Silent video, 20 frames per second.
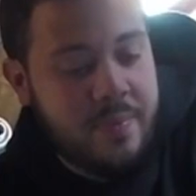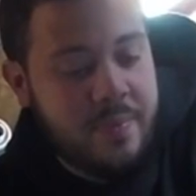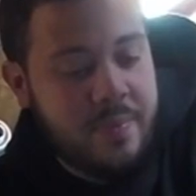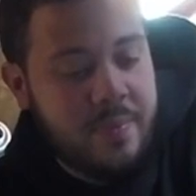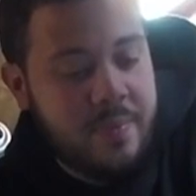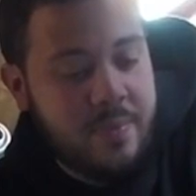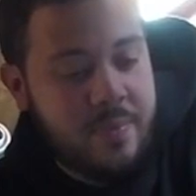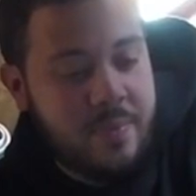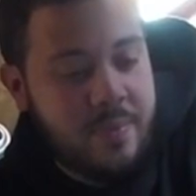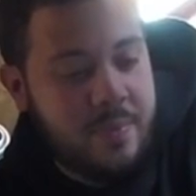
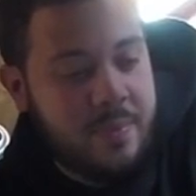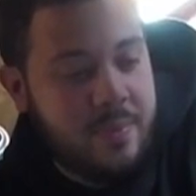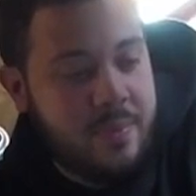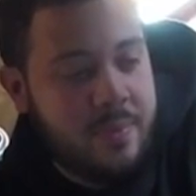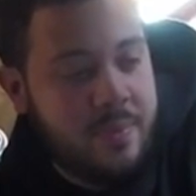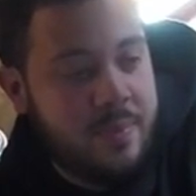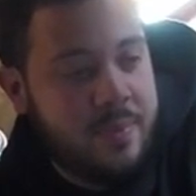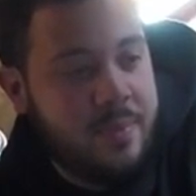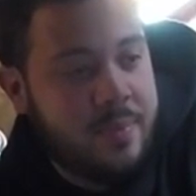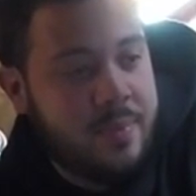
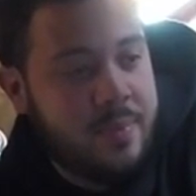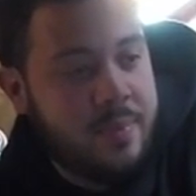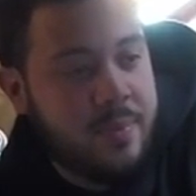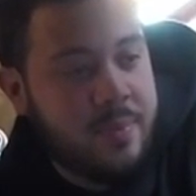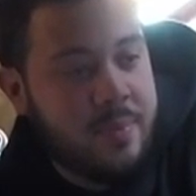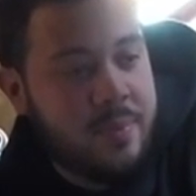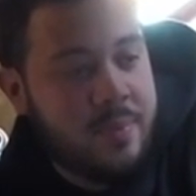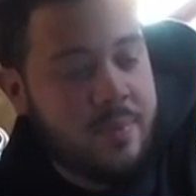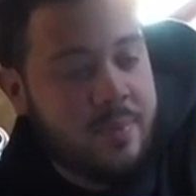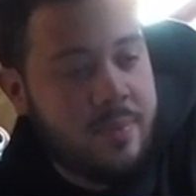
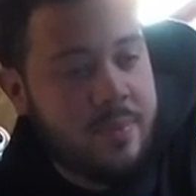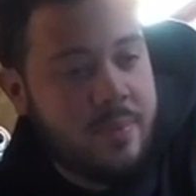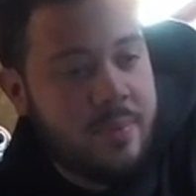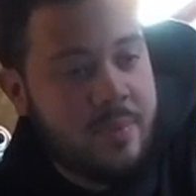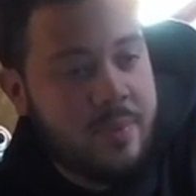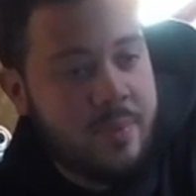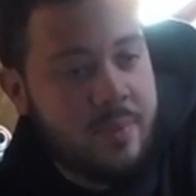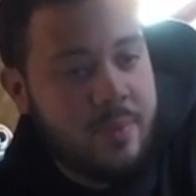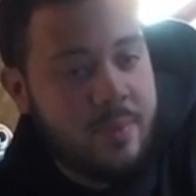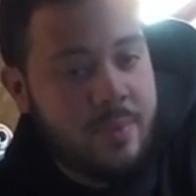
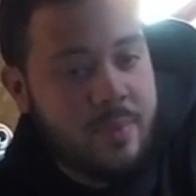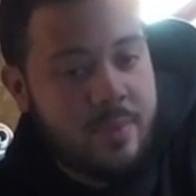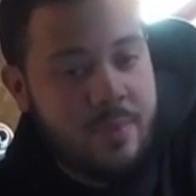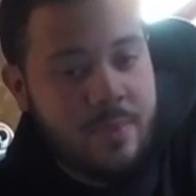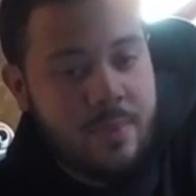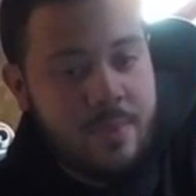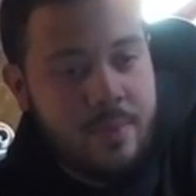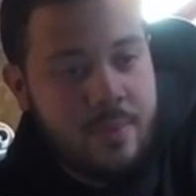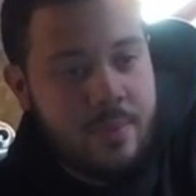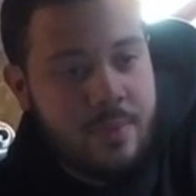
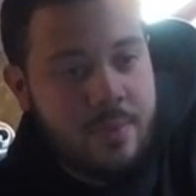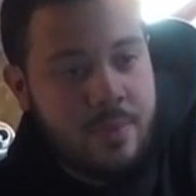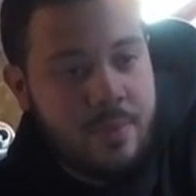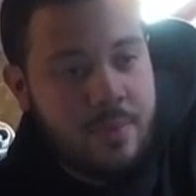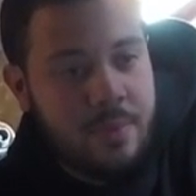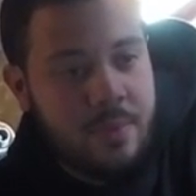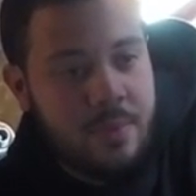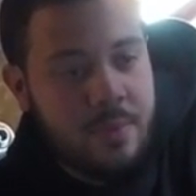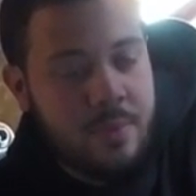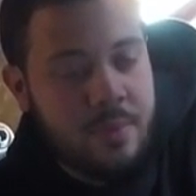
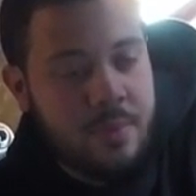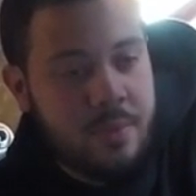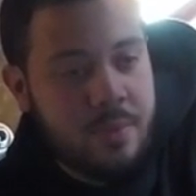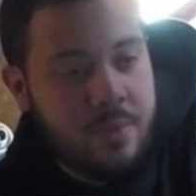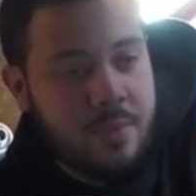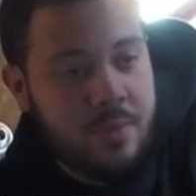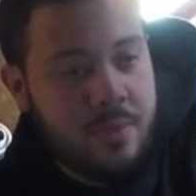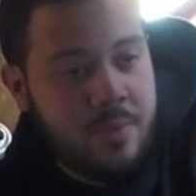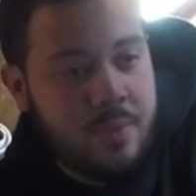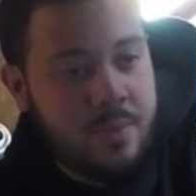
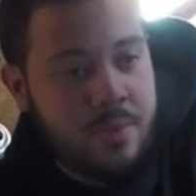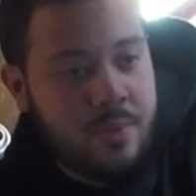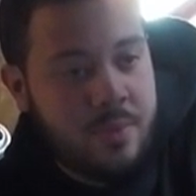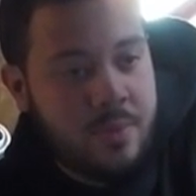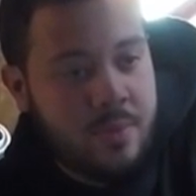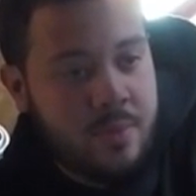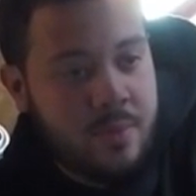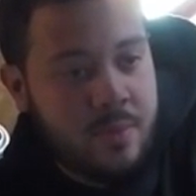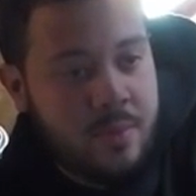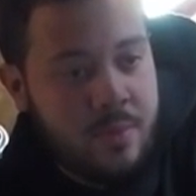
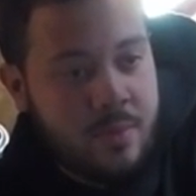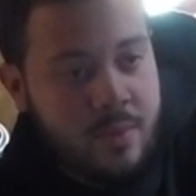Nobody speaks.